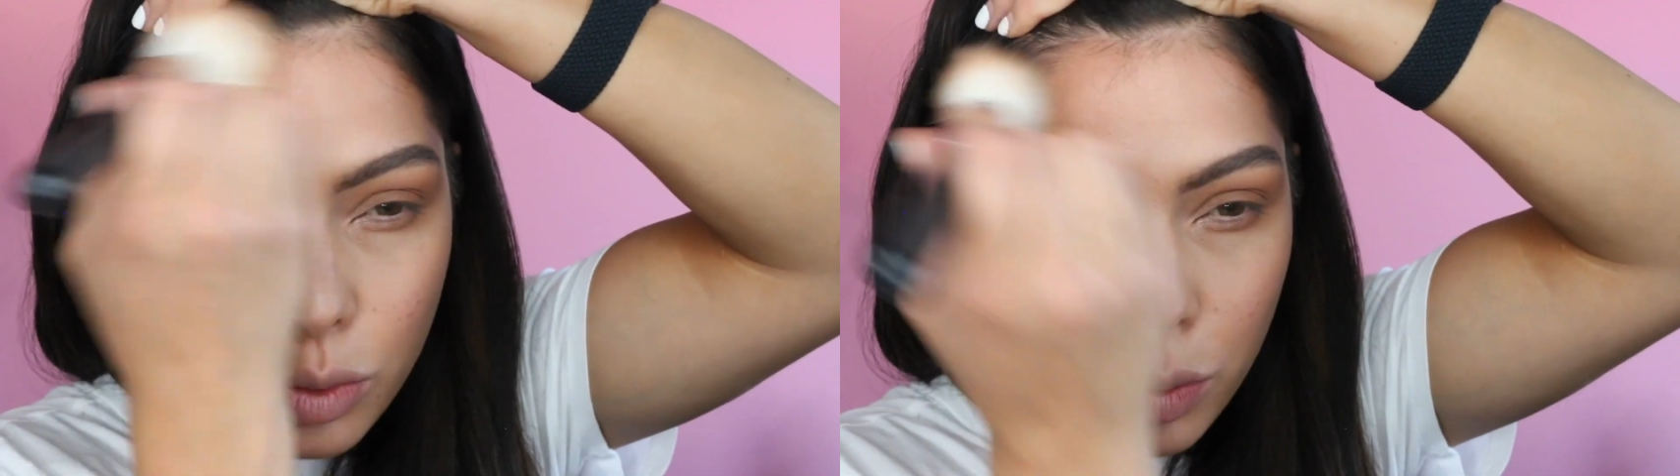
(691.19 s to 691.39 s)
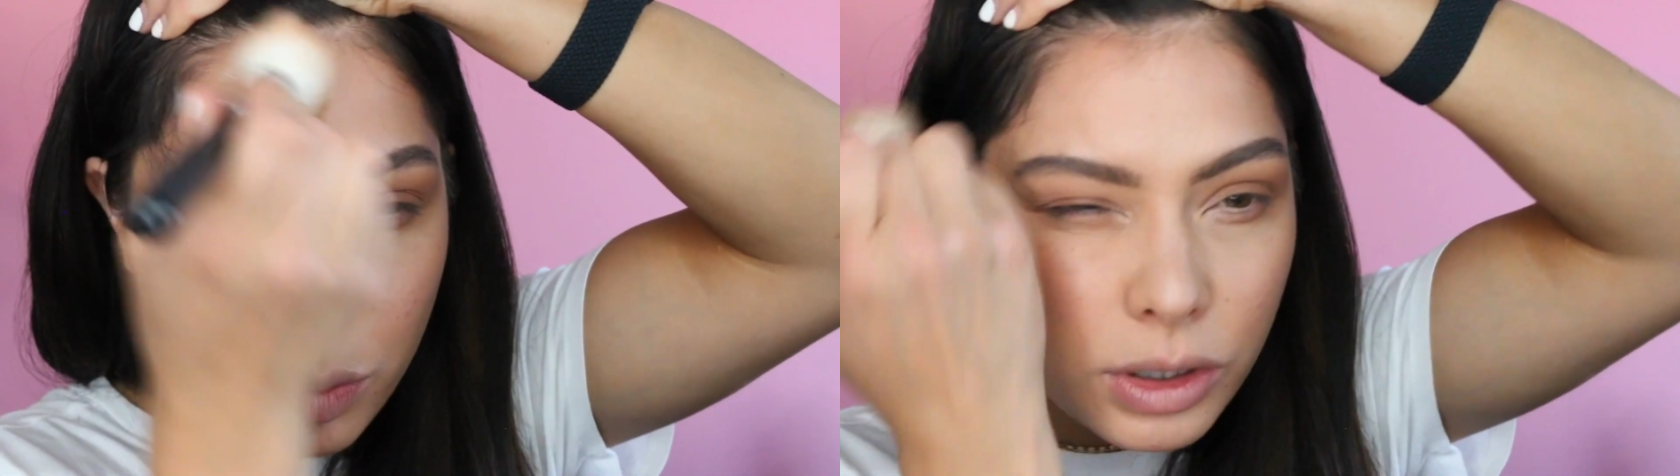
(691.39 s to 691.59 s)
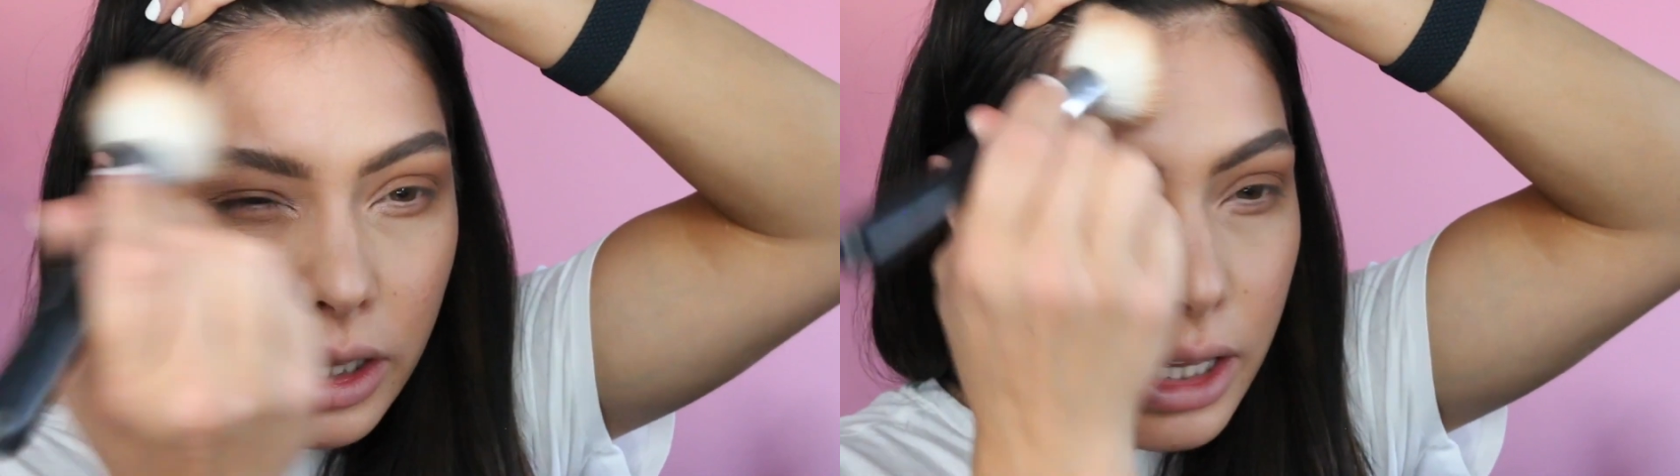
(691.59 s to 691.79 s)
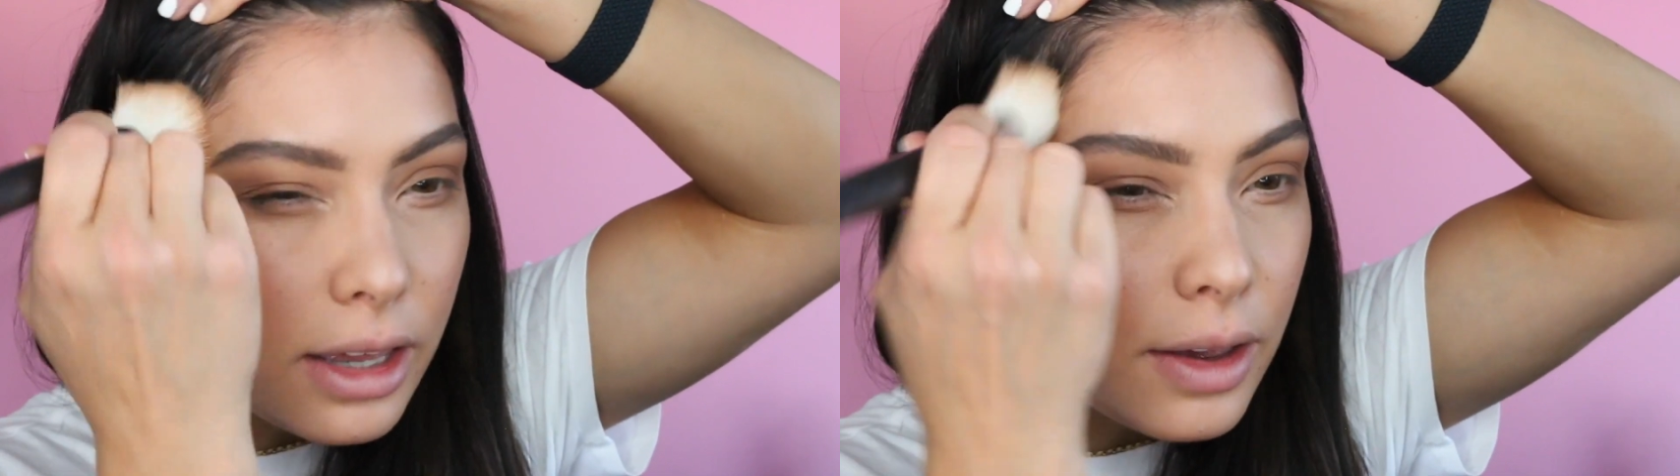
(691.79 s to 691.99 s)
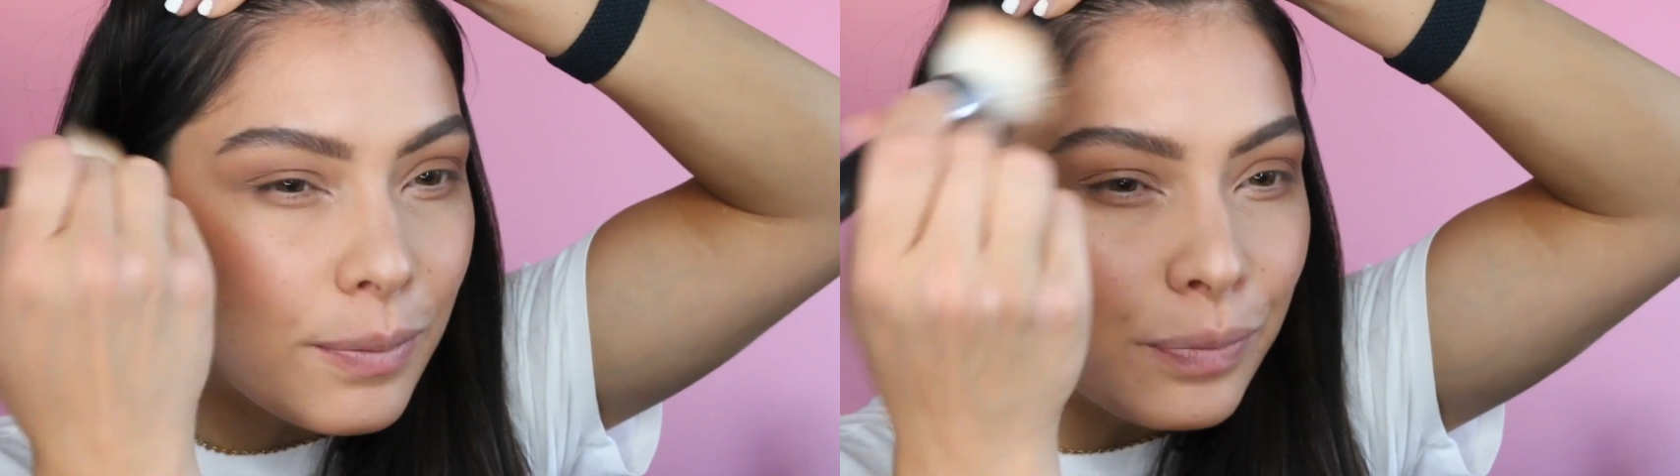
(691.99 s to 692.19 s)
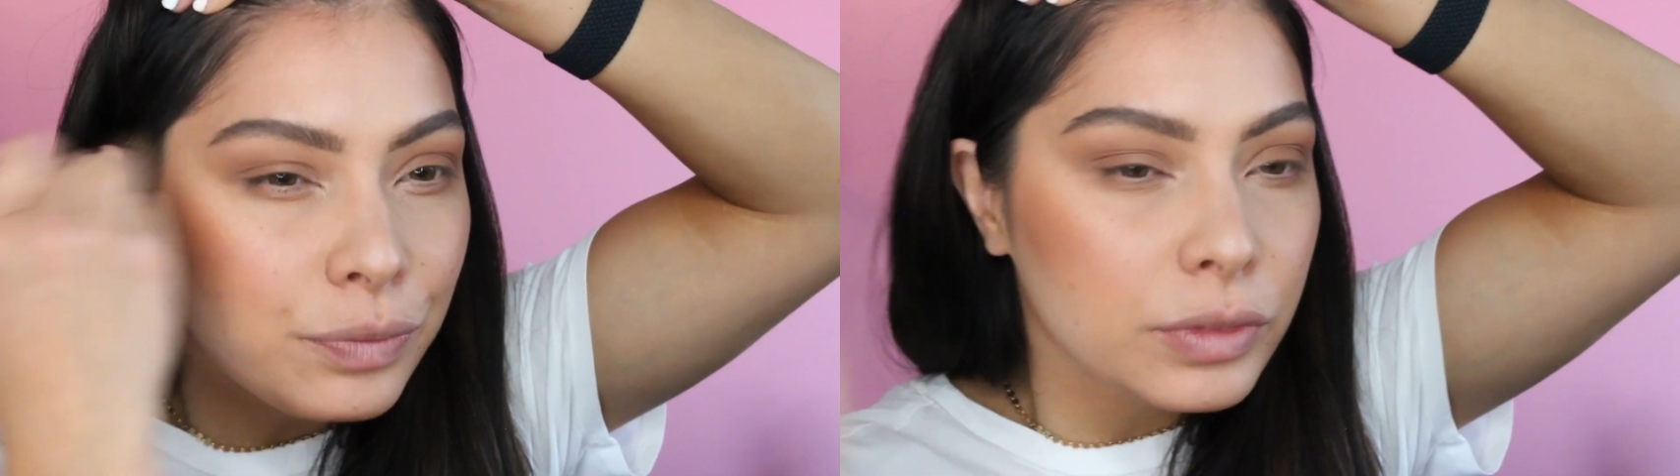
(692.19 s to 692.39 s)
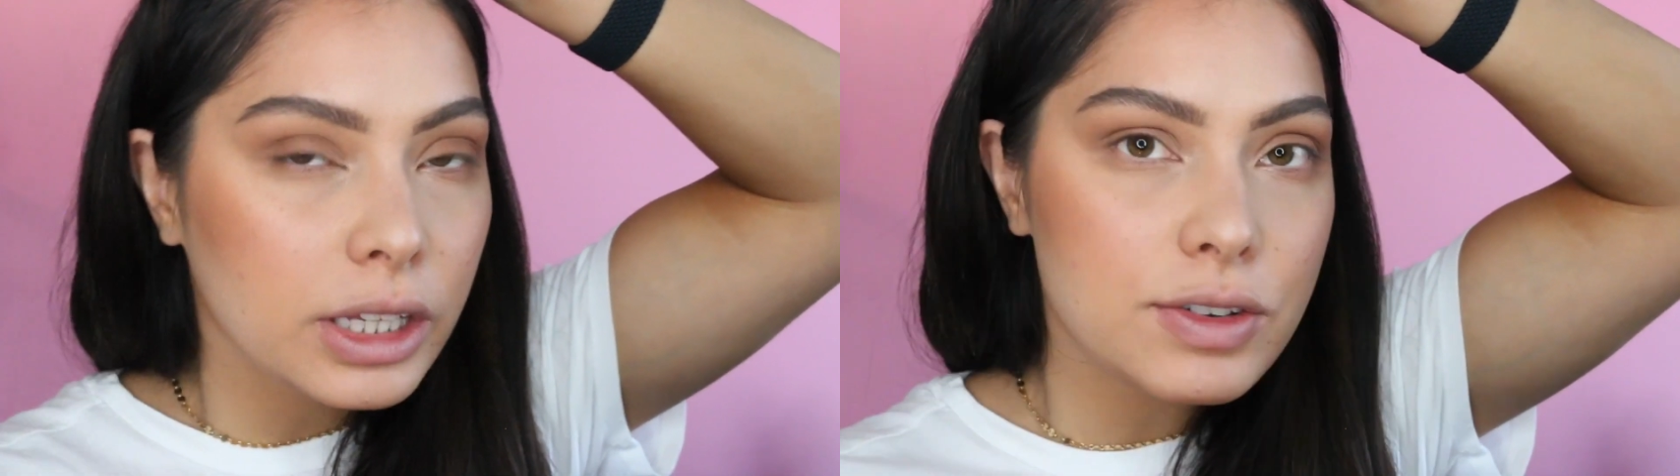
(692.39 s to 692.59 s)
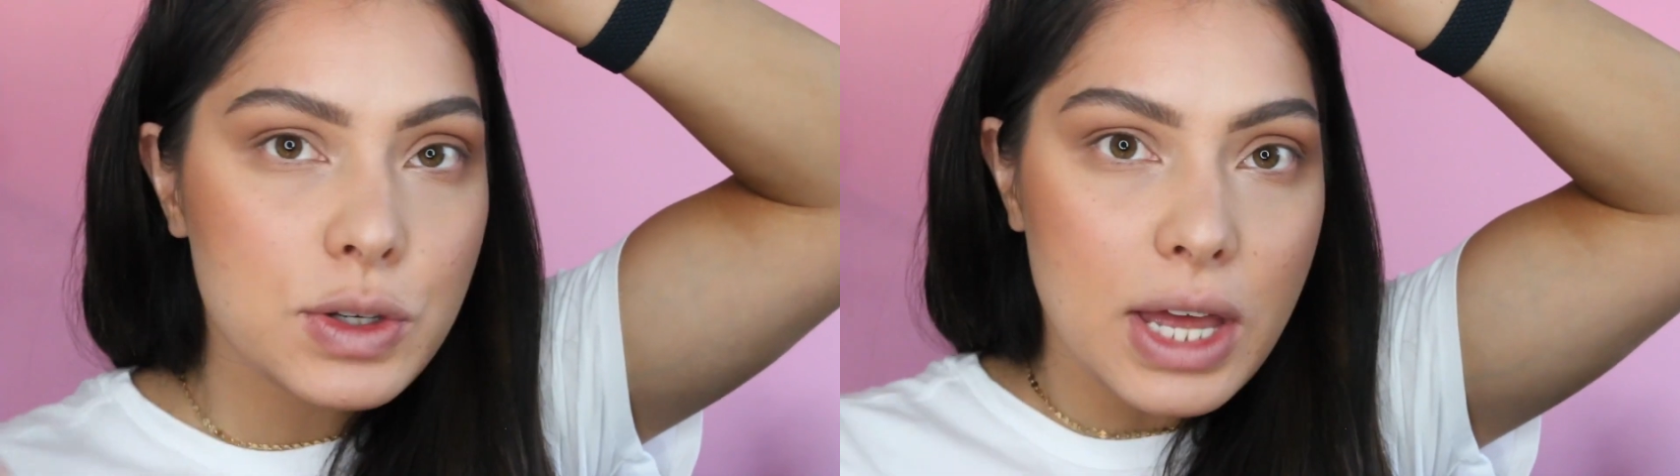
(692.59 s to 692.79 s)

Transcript: really gives you